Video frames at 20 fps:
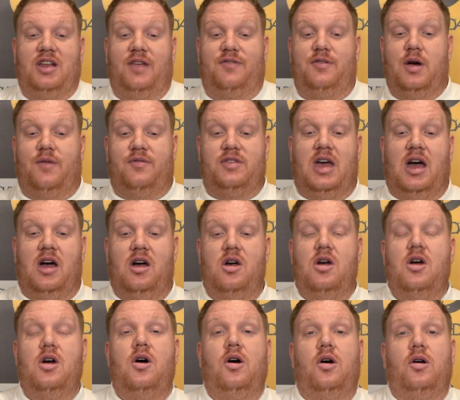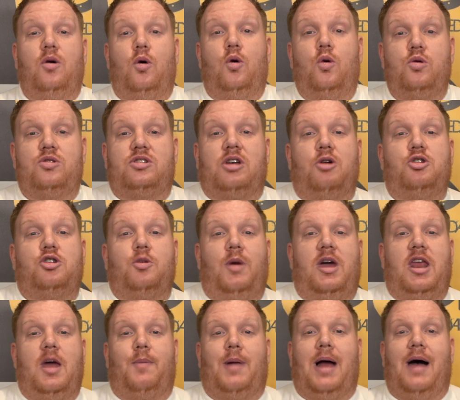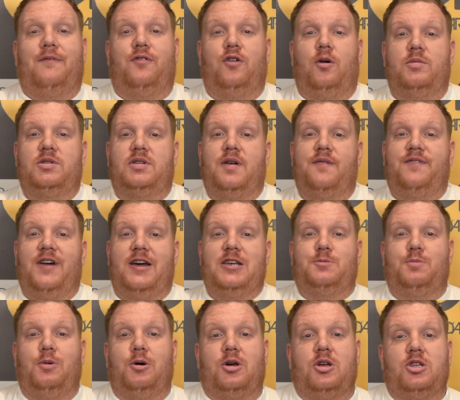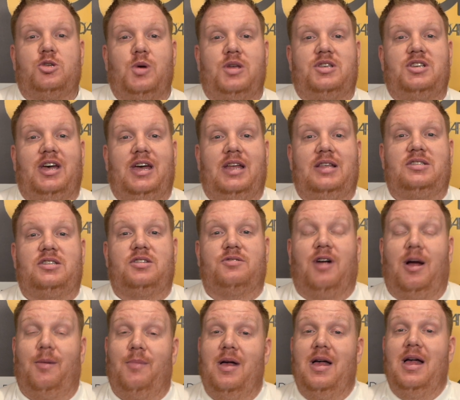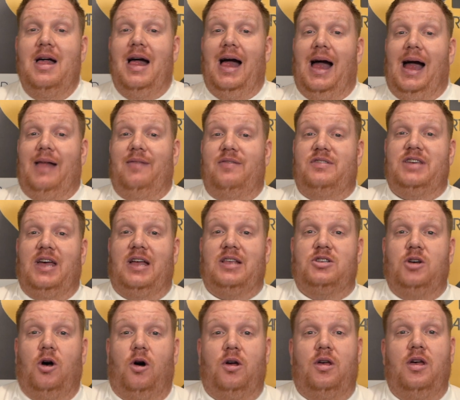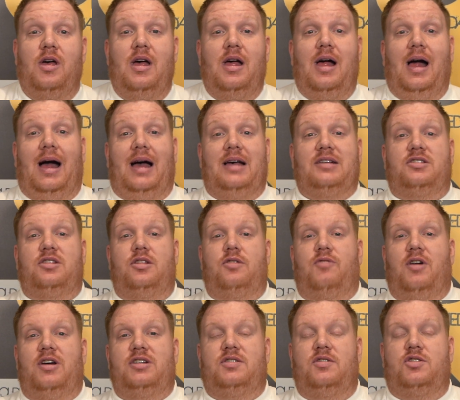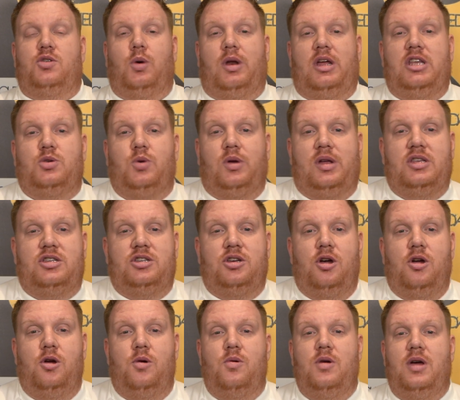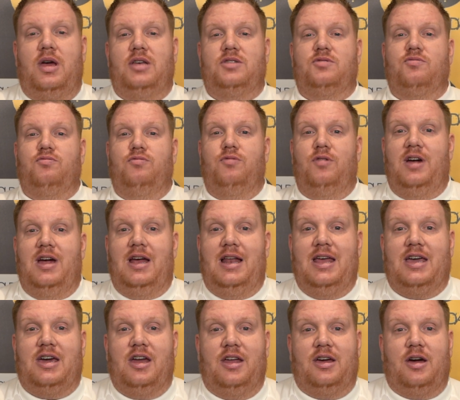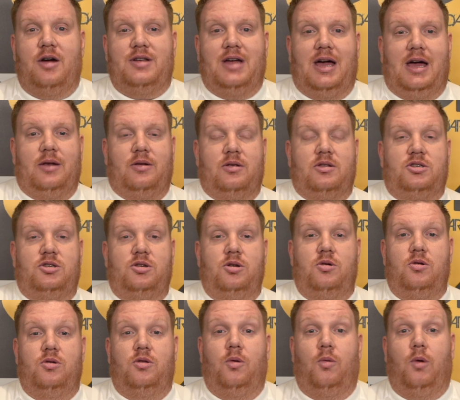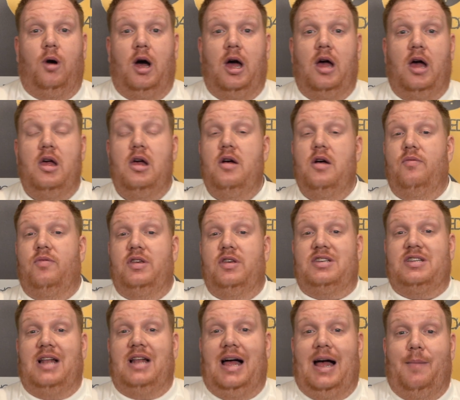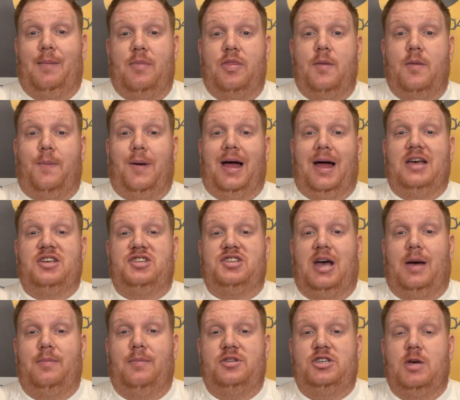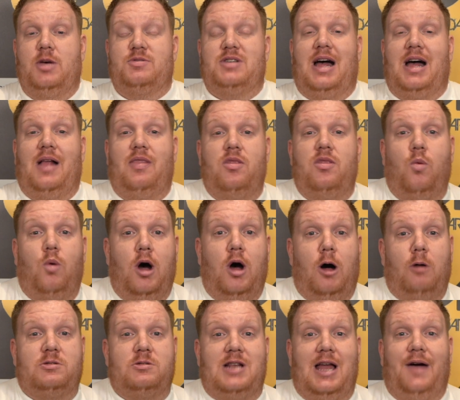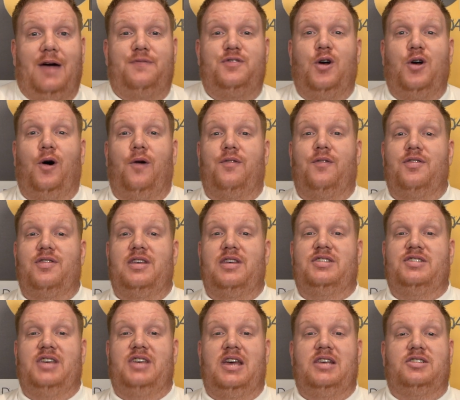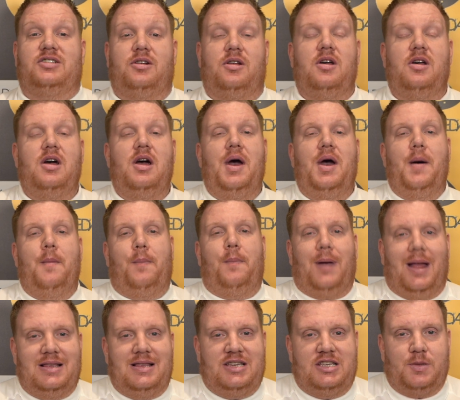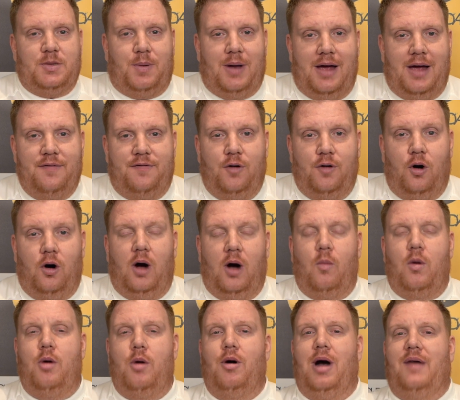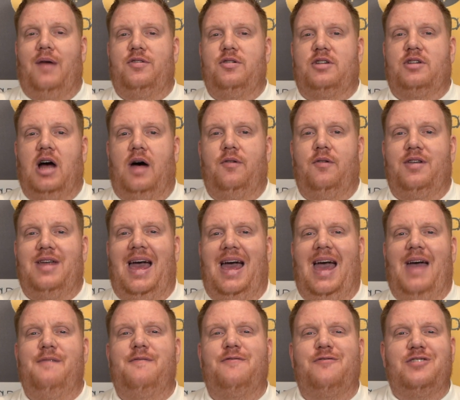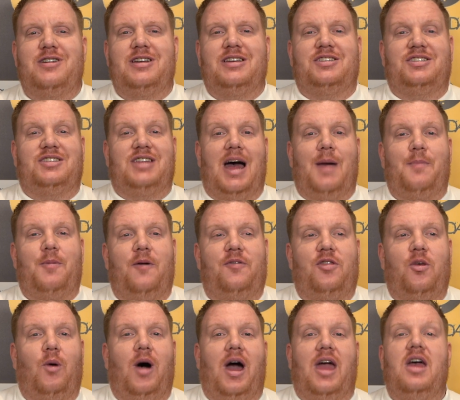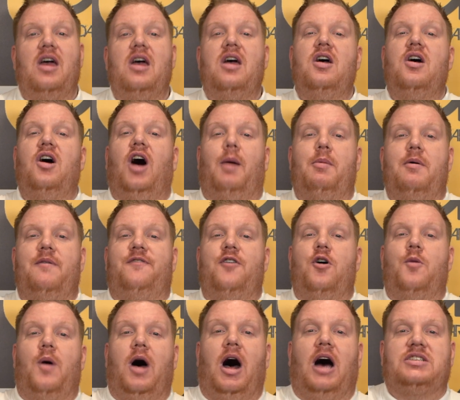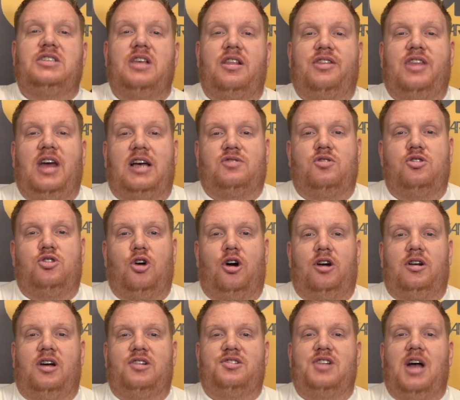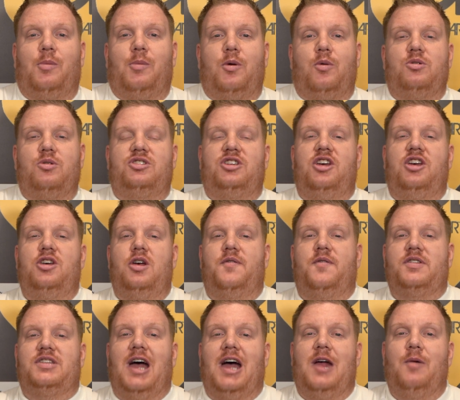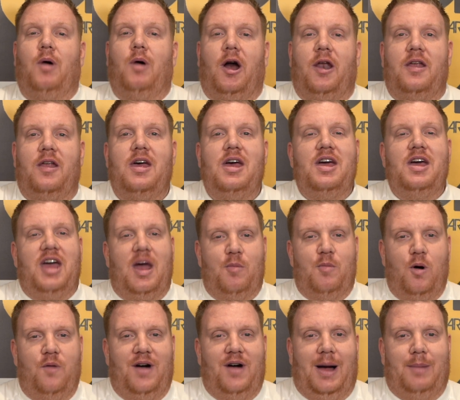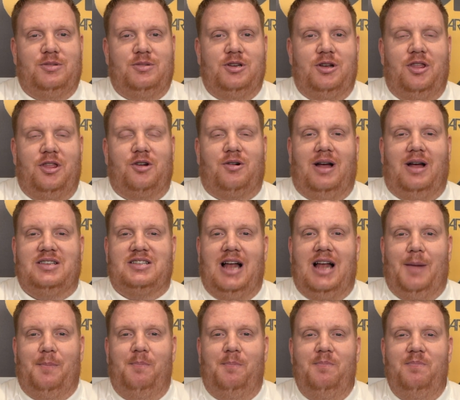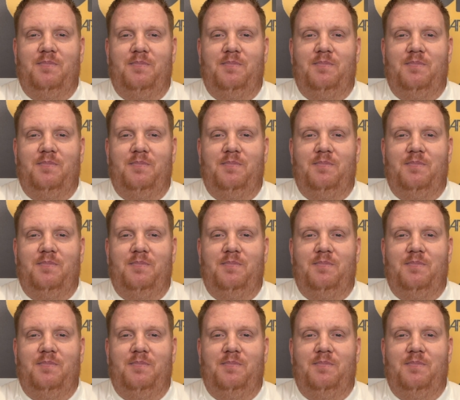And if you haven't yet, all social media platforms, Facebook, Twitter, Instagram, and TikTok, as the rest of 2022 is really going to go down to the wire. The Slam, the Players' Championships, and the Worlds left of this season. Plenty to play for, and we will have you covered every step of the way. I've been Phil Bars. Thanks for joining us, and we will see you for day one in Wolverhampton at the Grand Slam.